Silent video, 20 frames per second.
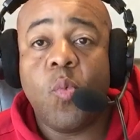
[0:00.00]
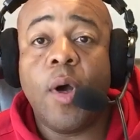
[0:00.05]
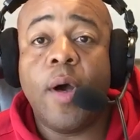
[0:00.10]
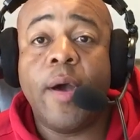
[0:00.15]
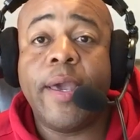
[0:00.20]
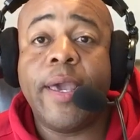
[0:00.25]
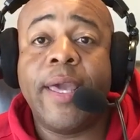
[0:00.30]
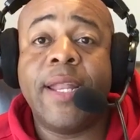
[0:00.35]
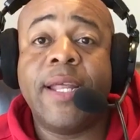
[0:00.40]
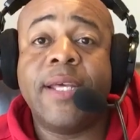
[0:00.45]

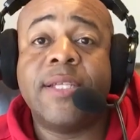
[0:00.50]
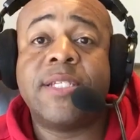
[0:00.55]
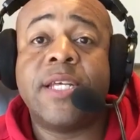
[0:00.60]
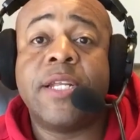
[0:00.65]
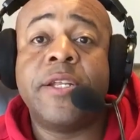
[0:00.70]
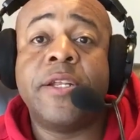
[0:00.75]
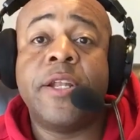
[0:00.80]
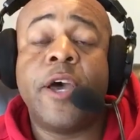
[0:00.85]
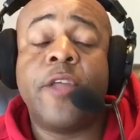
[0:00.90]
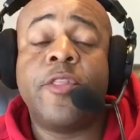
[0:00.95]
Well, it is
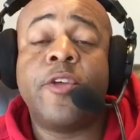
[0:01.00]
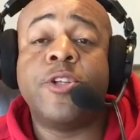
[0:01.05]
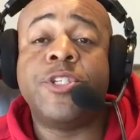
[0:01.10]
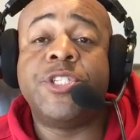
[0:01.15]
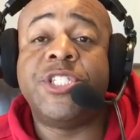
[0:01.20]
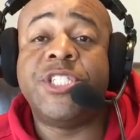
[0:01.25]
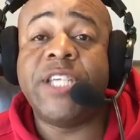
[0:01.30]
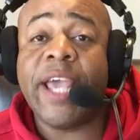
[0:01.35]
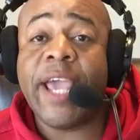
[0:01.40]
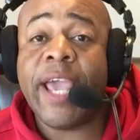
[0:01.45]
another
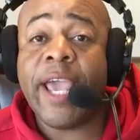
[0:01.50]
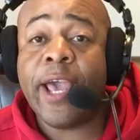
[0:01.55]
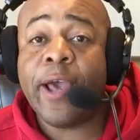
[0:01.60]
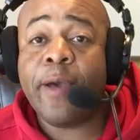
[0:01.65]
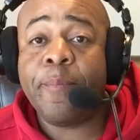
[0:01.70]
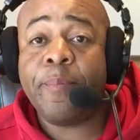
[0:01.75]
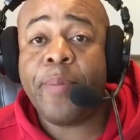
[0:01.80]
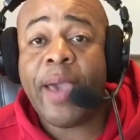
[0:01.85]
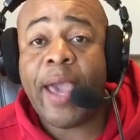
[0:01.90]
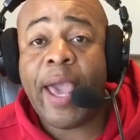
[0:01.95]

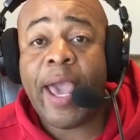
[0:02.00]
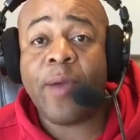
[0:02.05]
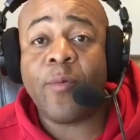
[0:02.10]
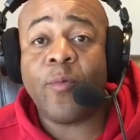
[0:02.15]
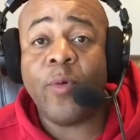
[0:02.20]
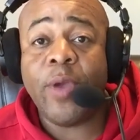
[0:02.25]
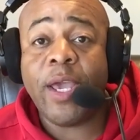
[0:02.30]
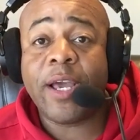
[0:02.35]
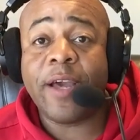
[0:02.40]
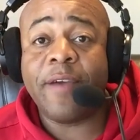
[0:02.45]
jam packed
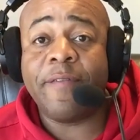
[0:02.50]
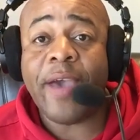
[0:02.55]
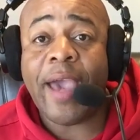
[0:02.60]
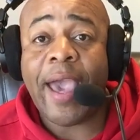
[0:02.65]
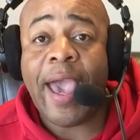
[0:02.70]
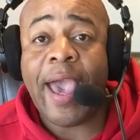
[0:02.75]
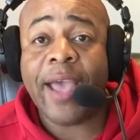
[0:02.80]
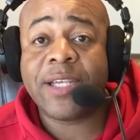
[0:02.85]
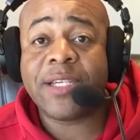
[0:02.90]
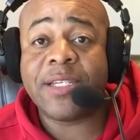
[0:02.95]
week of
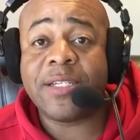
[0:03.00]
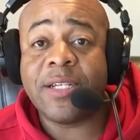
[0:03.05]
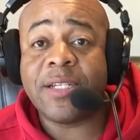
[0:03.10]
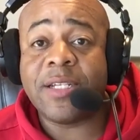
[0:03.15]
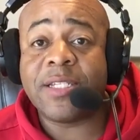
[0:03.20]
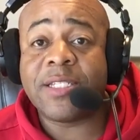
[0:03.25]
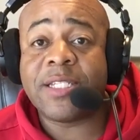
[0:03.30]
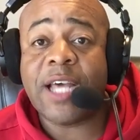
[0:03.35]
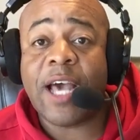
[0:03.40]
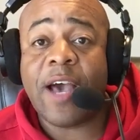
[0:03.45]
action in
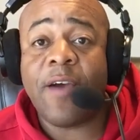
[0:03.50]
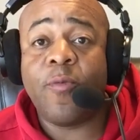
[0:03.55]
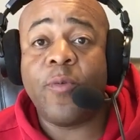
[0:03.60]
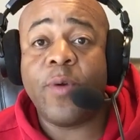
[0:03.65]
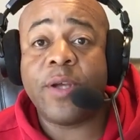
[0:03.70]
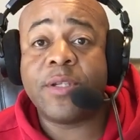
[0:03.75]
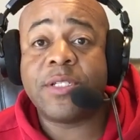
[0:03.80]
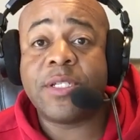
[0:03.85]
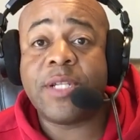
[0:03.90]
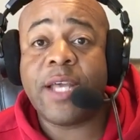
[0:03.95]
the
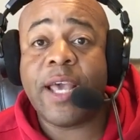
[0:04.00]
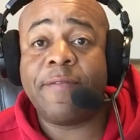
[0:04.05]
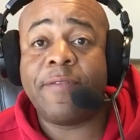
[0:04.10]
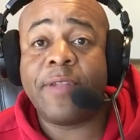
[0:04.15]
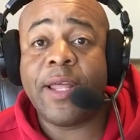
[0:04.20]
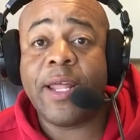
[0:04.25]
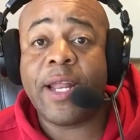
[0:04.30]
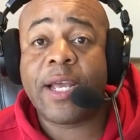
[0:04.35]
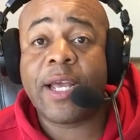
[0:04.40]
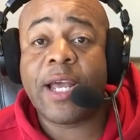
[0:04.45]
Southwestern
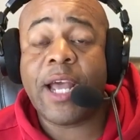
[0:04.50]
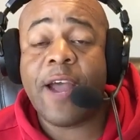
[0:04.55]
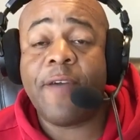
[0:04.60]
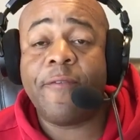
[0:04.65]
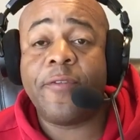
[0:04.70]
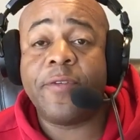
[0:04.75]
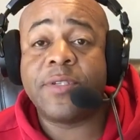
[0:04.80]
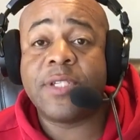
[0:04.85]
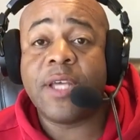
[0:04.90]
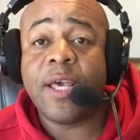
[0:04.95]
Athletic
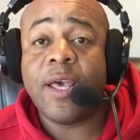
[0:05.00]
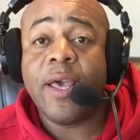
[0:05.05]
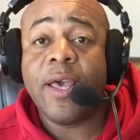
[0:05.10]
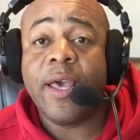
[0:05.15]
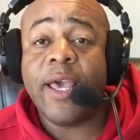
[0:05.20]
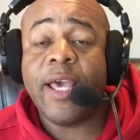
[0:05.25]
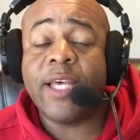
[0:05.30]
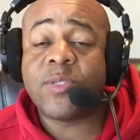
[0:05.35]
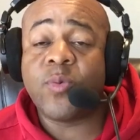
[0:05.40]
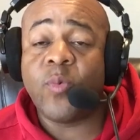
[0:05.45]
Conference.
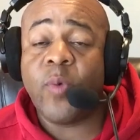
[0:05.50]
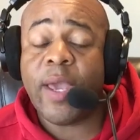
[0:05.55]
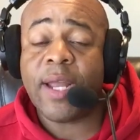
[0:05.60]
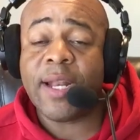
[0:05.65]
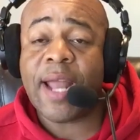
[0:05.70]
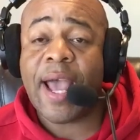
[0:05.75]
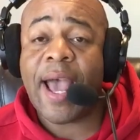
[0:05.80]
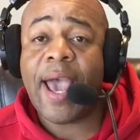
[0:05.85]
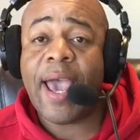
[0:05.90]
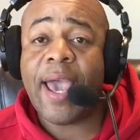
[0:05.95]
It's week
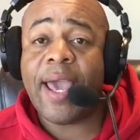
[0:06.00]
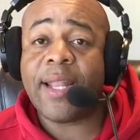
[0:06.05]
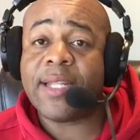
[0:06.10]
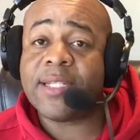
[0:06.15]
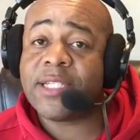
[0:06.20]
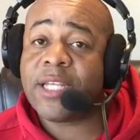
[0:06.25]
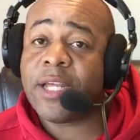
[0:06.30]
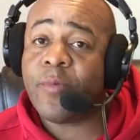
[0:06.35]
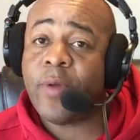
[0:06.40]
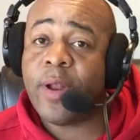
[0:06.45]
nine.
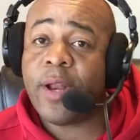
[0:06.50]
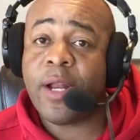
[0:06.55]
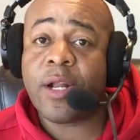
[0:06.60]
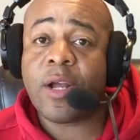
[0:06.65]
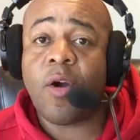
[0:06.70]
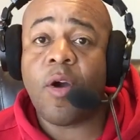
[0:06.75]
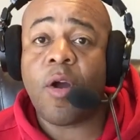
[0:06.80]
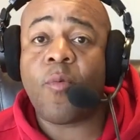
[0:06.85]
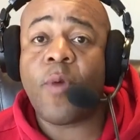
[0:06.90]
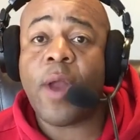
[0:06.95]
Let's get ready to
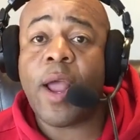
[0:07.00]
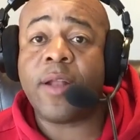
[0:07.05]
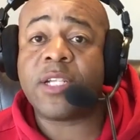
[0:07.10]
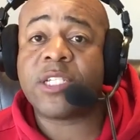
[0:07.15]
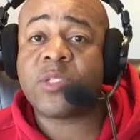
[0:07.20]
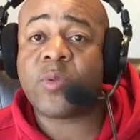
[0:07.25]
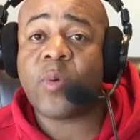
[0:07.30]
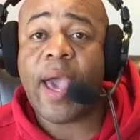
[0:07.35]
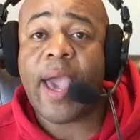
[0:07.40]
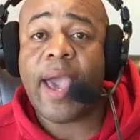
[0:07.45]
go around the
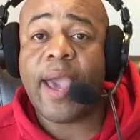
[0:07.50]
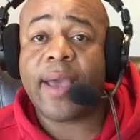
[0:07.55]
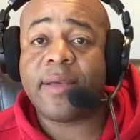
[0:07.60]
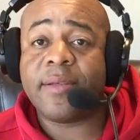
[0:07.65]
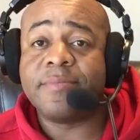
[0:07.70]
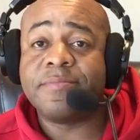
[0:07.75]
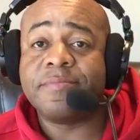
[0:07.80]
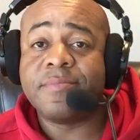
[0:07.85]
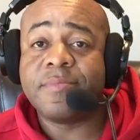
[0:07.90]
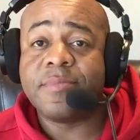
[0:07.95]
SWAC
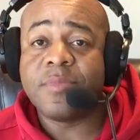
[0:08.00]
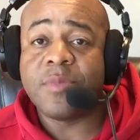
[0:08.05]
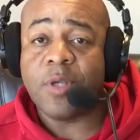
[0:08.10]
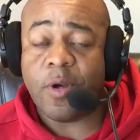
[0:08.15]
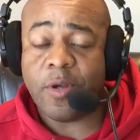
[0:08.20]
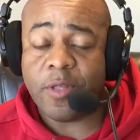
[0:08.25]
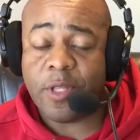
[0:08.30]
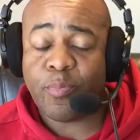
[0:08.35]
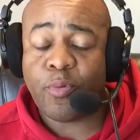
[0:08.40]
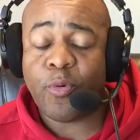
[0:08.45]

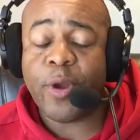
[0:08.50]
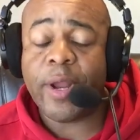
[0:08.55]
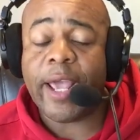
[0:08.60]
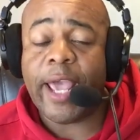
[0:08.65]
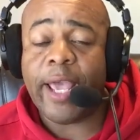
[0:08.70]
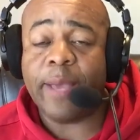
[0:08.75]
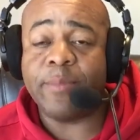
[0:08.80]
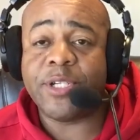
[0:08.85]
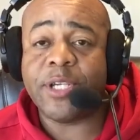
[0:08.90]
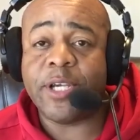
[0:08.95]
on the
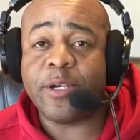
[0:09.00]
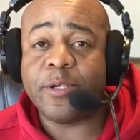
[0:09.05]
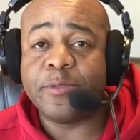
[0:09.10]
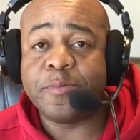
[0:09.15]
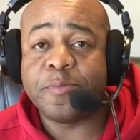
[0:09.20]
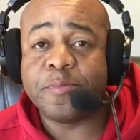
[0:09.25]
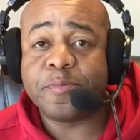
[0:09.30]
pregame show.